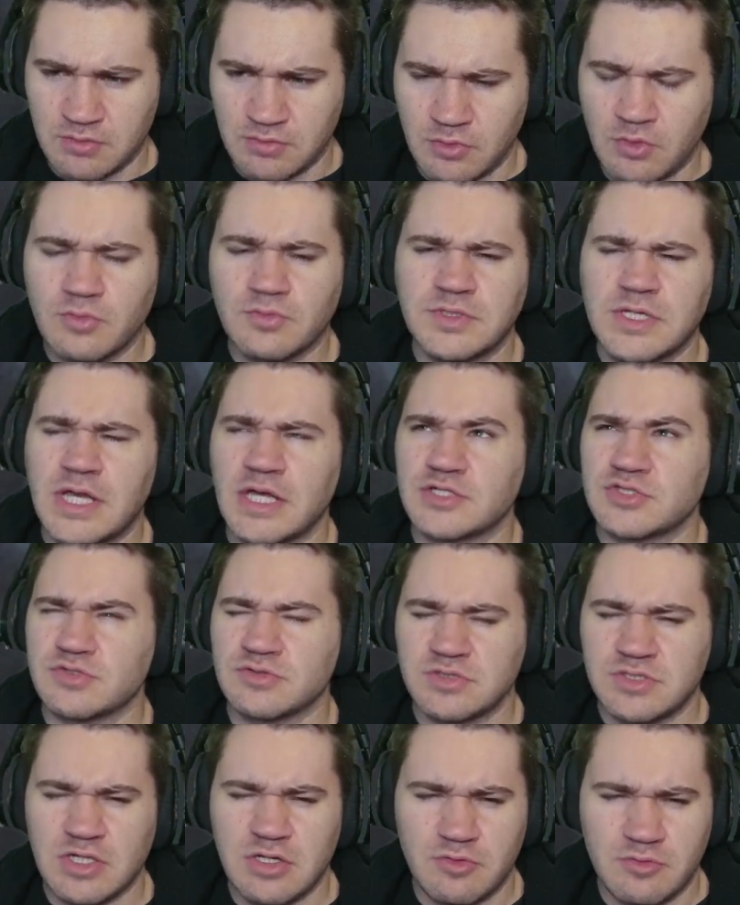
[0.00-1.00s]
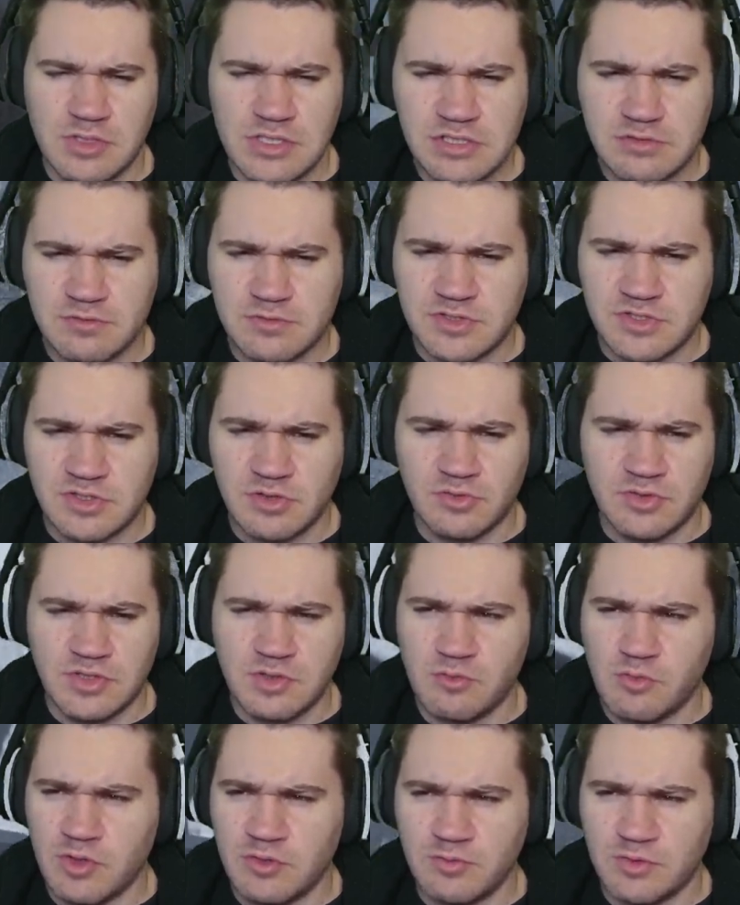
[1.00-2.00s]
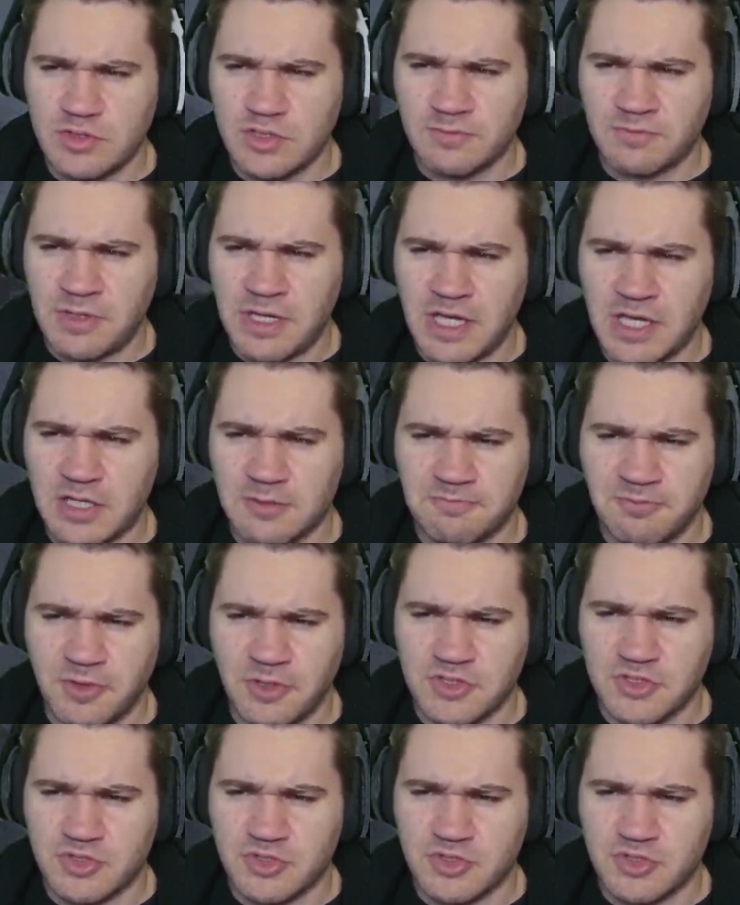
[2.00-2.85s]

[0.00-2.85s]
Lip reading: Oh, yeah, so Darius was the only one with the Pack-a-Punch